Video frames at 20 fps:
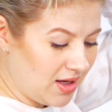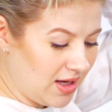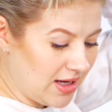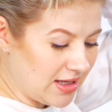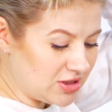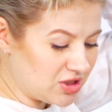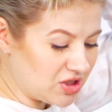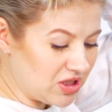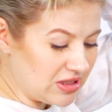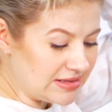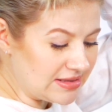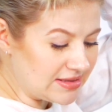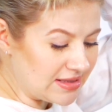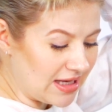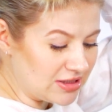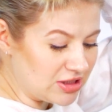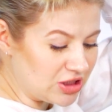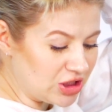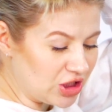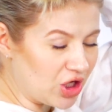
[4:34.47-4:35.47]
into the
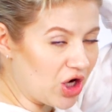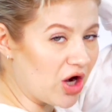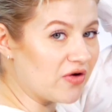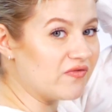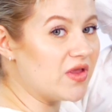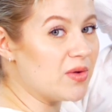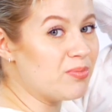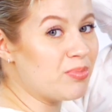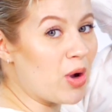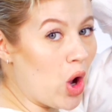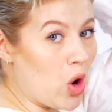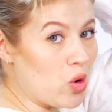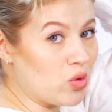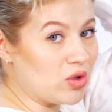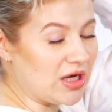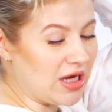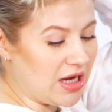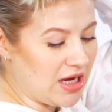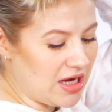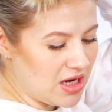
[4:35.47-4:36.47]
center of the
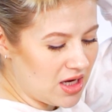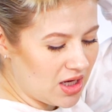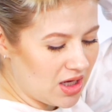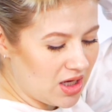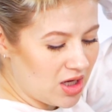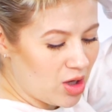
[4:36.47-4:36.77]
pony,